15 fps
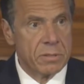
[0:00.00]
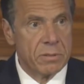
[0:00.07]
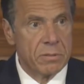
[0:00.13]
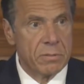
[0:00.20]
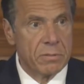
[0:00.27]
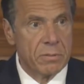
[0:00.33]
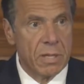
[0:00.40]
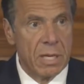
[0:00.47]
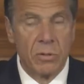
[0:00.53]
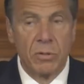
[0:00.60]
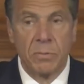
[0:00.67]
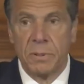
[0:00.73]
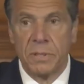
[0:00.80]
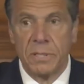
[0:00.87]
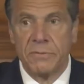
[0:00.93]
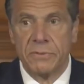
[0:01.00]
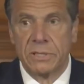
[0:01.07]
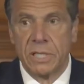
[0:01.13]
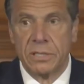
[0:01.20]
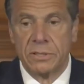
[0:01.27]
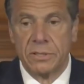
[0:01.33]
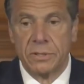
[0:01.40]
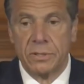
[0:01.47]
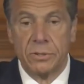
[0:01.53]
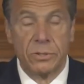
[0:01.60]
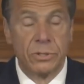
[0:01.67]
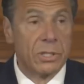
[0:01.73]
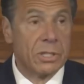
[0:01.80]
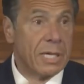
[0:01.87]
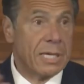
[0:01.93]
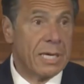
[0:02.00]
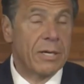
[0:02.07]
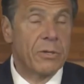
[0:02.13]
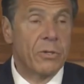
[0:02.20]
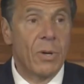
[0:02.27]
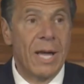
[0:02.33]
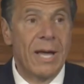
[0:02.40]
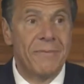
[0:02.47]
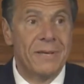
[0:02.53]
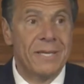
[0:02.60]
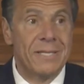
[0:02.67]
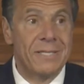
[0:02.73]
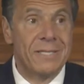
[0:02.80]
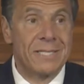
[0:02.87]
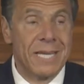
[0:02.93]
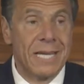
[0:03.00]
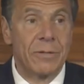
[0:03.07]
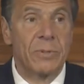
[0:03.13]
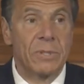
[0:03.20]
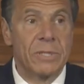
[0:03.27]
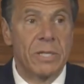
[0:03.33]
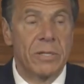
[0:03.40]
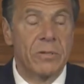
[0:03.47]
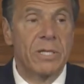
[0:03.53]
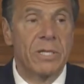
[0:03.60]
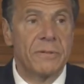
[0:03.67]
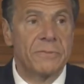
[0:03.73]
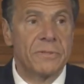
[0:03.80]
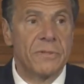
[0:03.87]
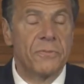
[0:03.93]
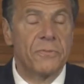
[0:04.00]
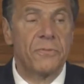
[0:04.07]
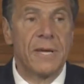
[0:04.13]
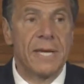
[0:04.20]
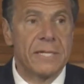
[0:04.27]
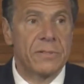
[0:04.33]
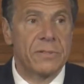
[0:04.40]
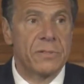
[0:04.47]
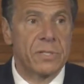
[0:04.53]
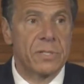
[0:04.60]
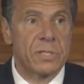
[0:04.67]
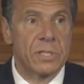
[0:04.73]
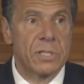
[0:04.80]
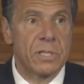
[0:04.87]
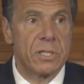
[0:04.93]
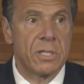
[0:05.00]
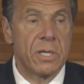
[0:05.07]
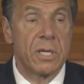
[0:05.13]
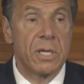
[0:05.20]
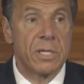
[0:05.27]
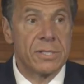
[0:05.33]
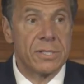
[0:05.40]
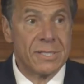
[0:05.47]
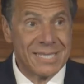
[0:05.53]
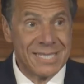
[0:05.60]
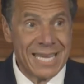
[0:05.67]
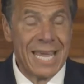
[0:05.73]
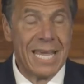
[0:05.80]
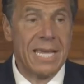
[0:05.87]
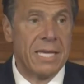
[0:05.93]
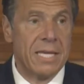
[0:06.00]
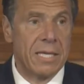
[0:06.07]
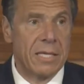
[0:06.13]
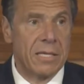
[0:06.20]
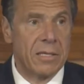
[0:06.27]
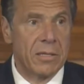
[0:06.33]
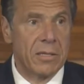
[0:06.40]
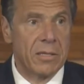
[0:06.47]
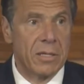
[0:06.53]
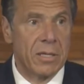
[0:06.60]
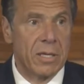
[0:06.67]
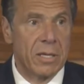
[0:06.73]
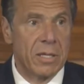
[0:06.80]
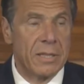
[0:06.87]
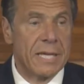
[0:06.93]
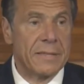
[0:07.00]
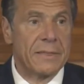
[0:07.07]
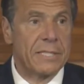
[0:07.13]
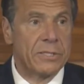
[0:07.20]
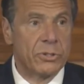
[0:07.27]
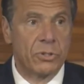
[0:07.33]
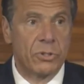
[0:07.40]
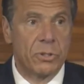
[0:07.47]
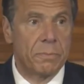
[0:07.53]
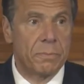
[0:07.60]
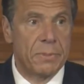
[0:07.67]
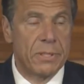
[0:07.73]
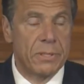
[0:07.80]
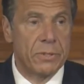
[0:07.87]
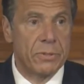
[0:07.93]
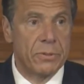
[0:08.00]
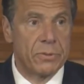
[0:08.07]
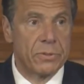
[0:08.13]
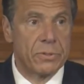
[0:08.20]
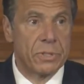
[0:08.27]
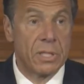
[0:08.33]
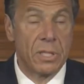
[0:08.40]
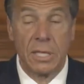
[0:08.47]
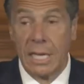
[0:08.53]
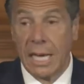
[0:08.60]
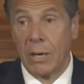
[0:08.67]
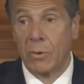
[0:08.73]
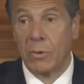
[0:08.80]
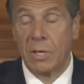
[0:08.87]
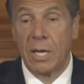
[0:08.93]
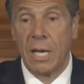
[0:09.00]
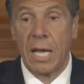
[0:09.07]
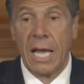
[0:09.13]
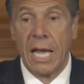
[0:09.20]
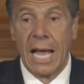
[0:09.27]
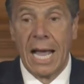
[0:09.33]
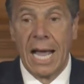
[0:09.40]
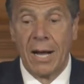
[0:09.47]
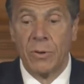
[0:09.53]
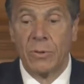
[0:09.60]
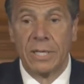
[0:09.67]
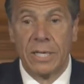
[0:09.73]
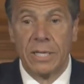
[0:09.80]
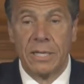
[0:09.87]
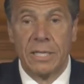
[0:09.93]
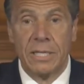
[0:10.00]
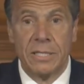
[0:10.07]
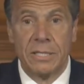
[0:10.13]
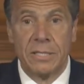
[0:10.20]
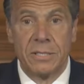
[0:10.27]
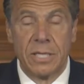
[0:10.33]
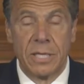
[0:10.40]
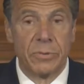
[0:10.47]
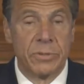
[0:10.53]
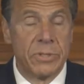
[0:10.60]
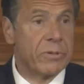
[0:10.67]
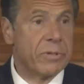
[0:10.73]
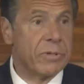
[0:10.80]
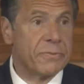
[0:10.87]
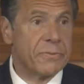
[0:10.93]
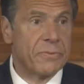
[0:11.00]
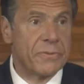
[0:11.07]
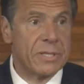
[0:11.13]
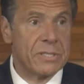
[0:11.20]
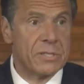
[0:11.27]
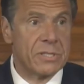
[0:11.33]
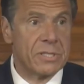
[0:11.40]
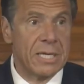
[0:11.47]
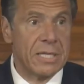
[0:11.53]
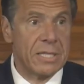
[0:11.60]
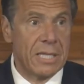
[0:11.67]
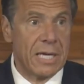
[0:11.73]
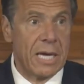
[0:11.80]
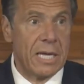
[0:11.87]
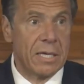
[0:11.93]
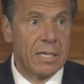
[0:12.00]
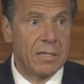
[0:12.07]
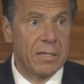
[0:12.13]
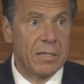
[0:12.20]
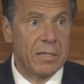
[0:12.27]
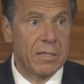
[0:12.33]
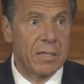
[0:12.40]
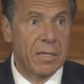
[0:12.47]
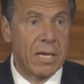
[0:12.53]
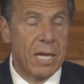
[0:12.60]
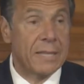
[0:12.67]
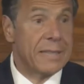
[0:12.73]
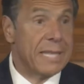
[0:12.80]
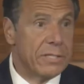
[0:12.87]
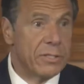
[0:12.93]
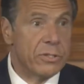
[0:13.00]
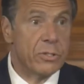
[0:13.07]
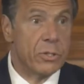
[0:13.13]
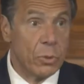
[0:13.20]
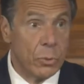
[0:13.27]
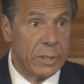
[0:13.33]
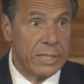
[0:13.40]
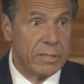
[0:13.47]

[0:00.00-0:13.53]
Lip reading: I don't believe it's constitutional. And now you have his Secretary of Defense saying that they shouldn't be used. Now, how can the Secretary of Defense say that and then do it?